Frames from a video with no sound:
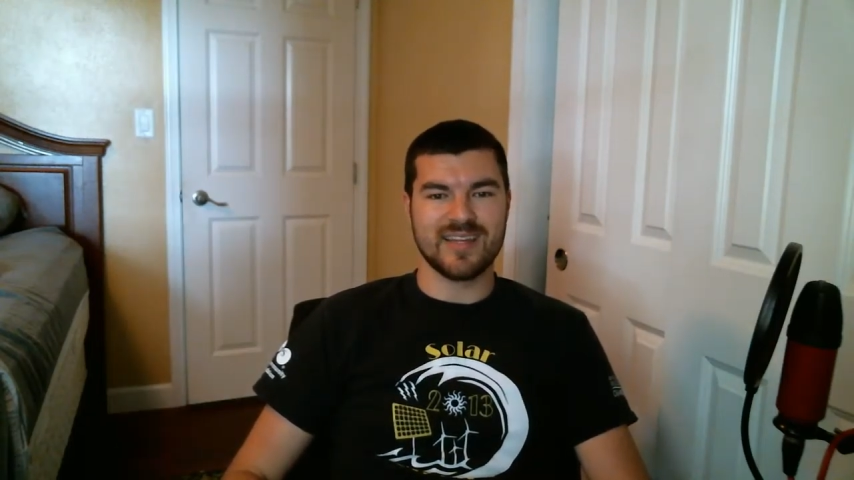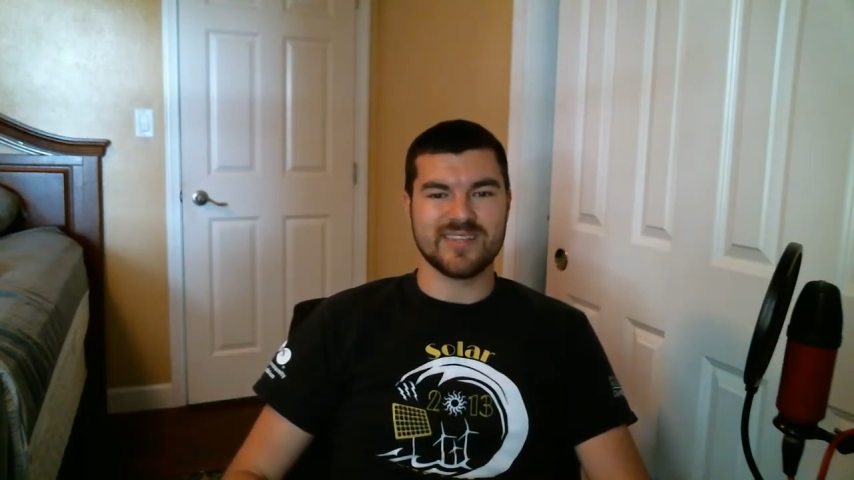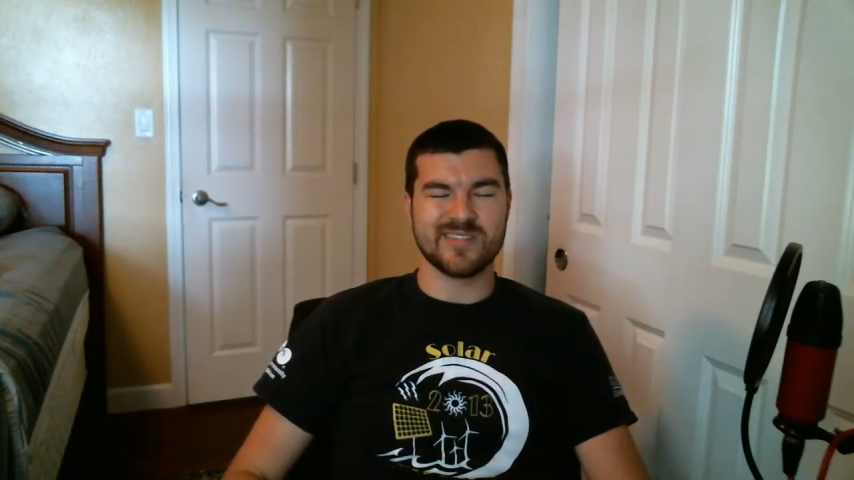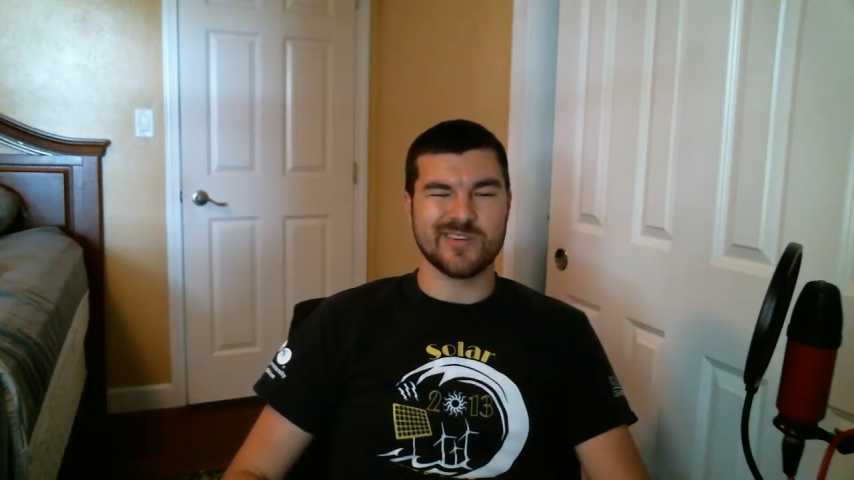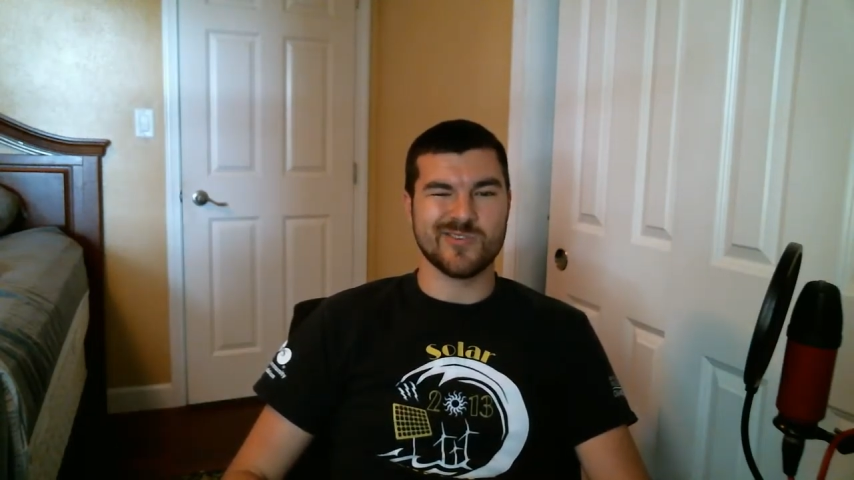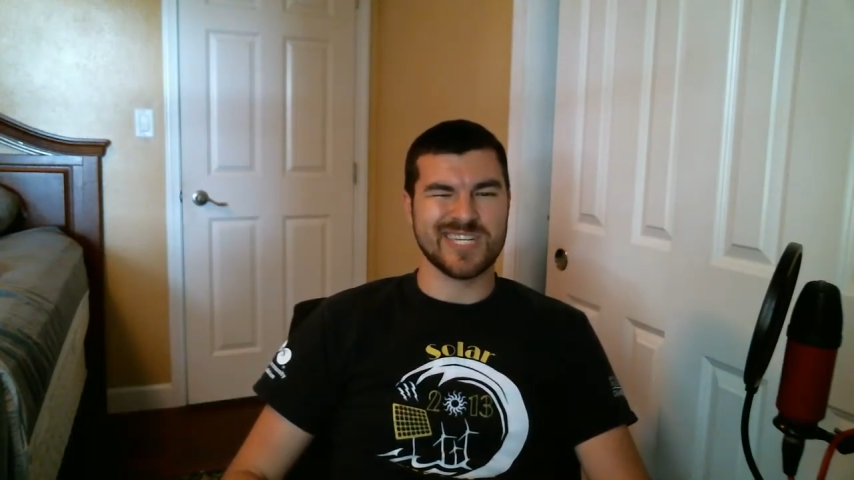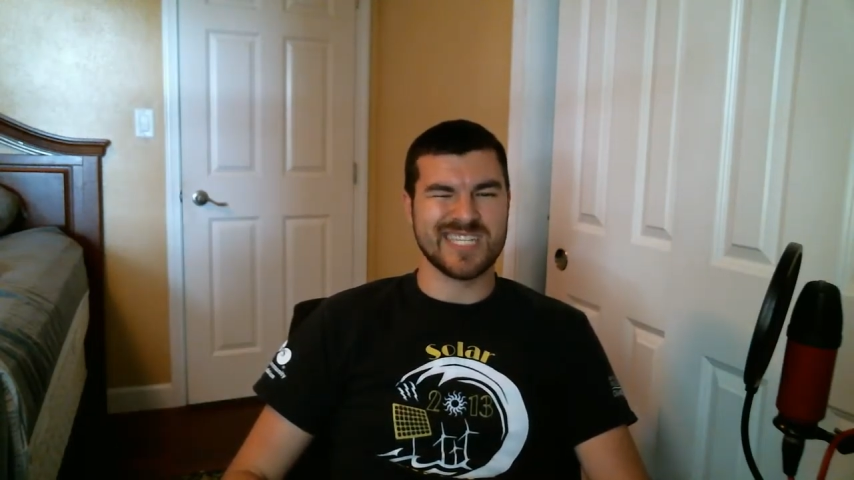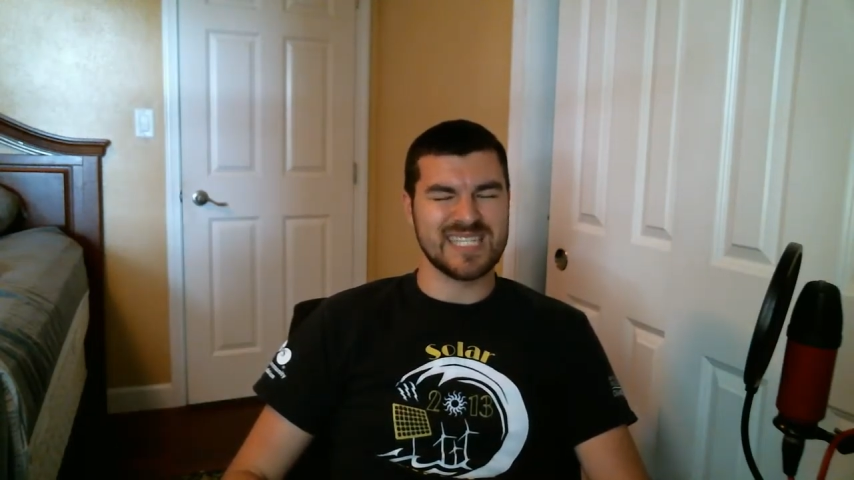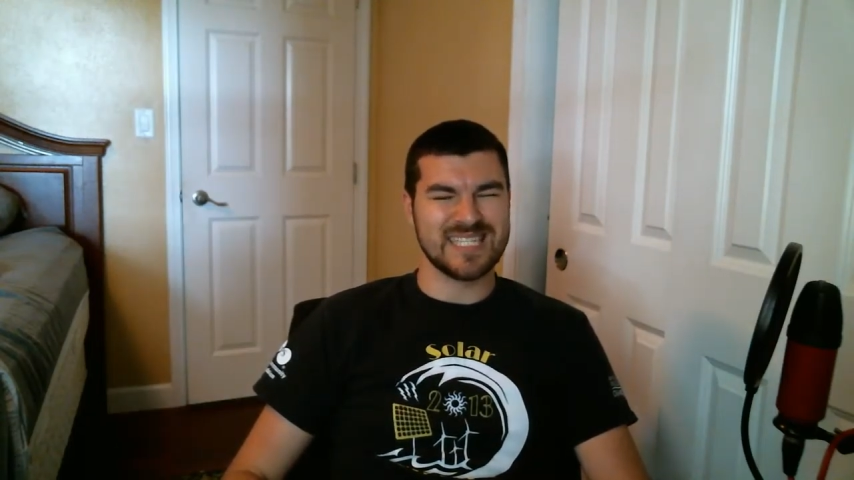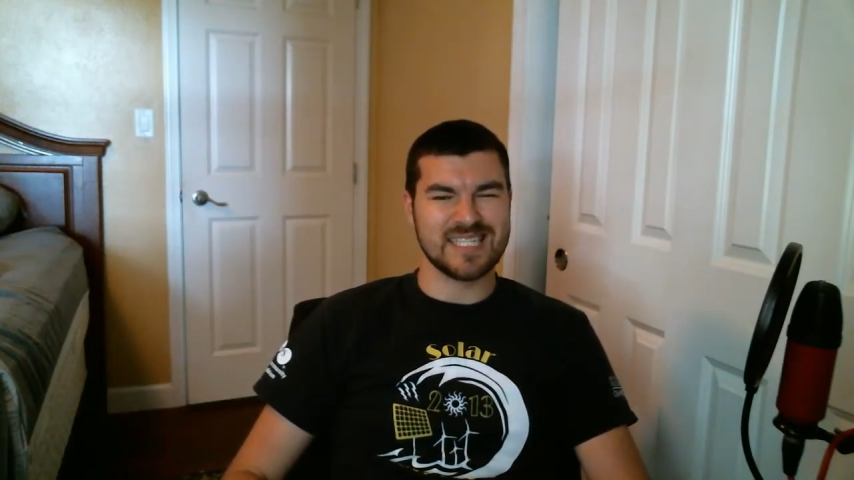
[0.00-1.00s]
so
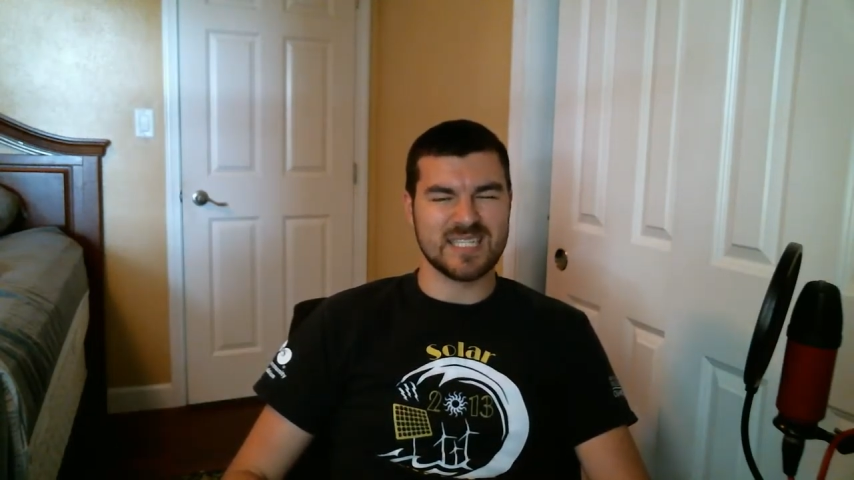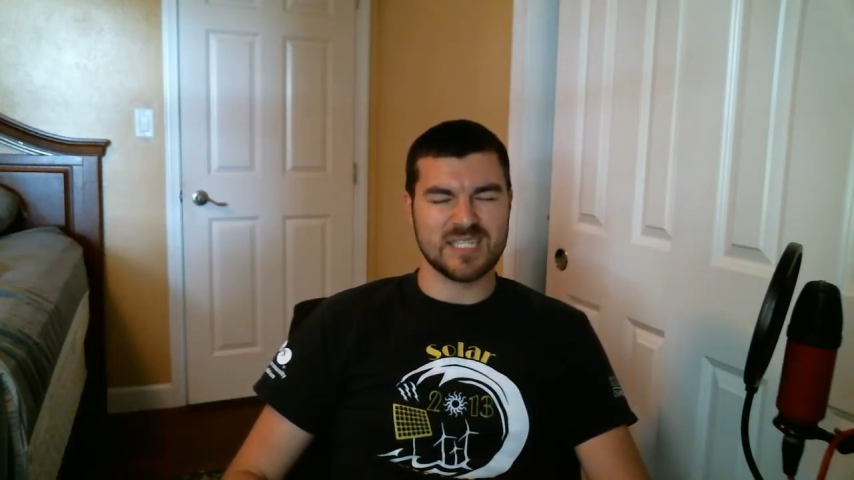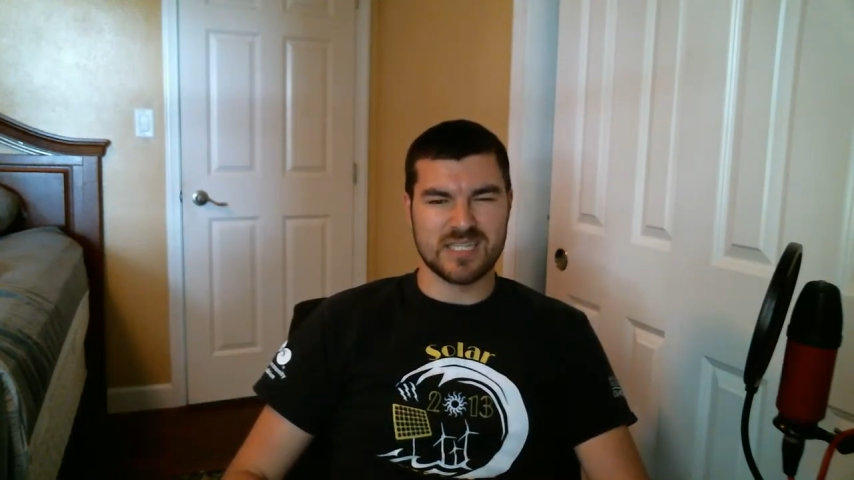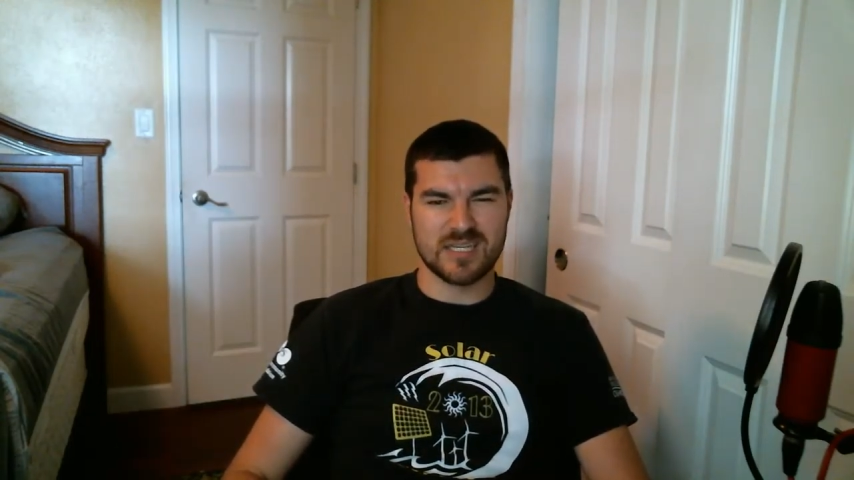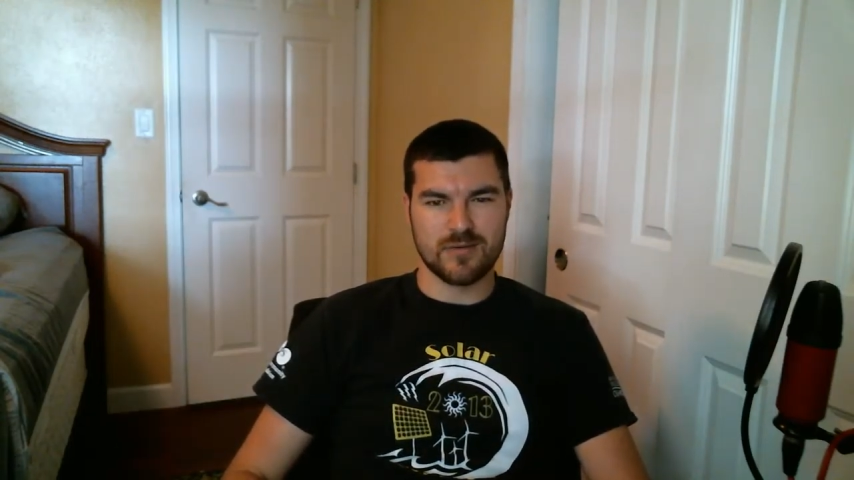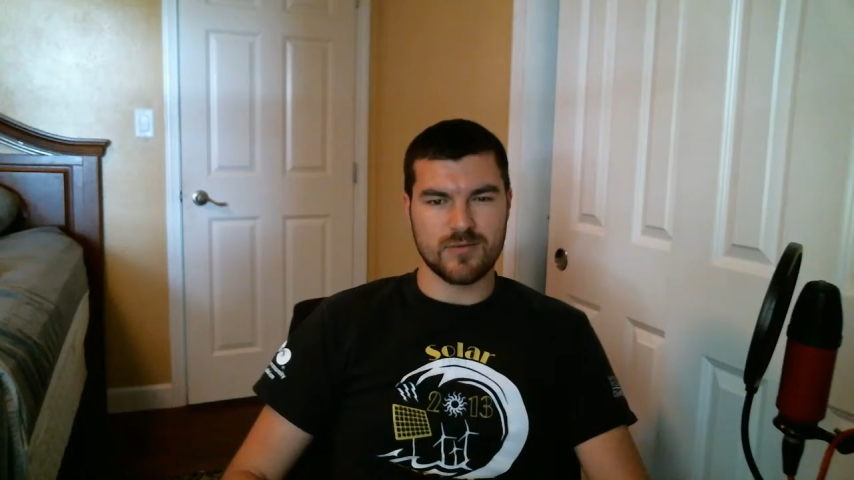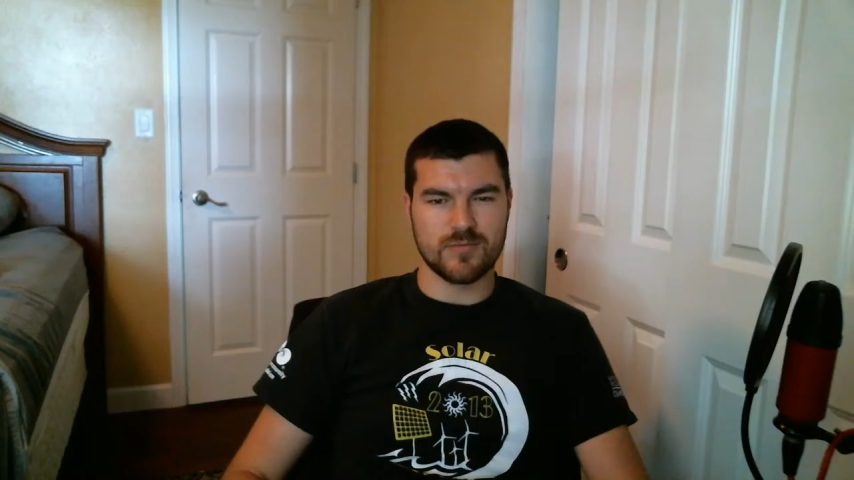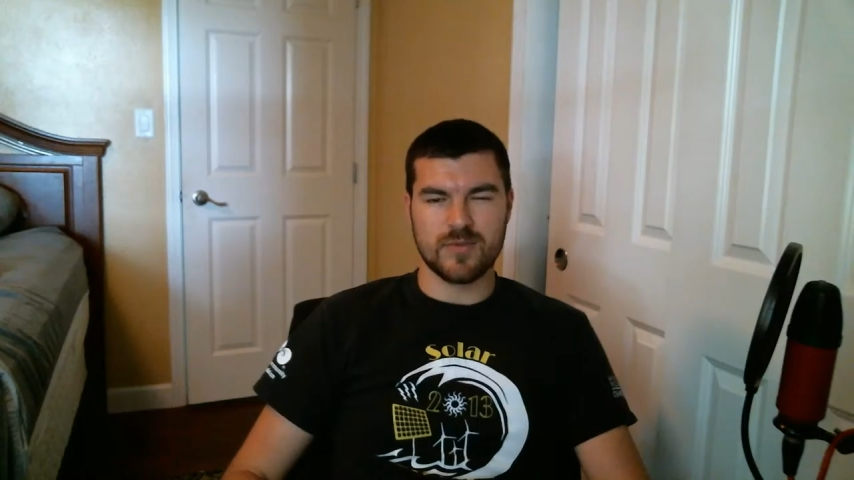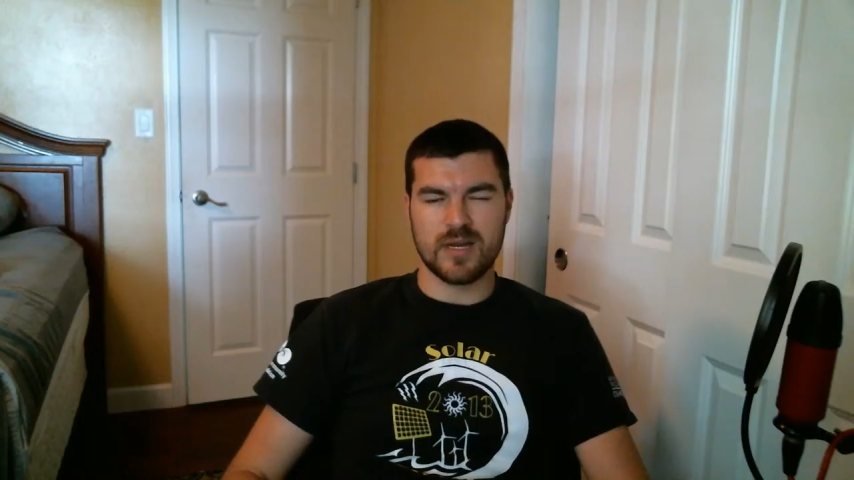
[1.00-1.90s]
uh,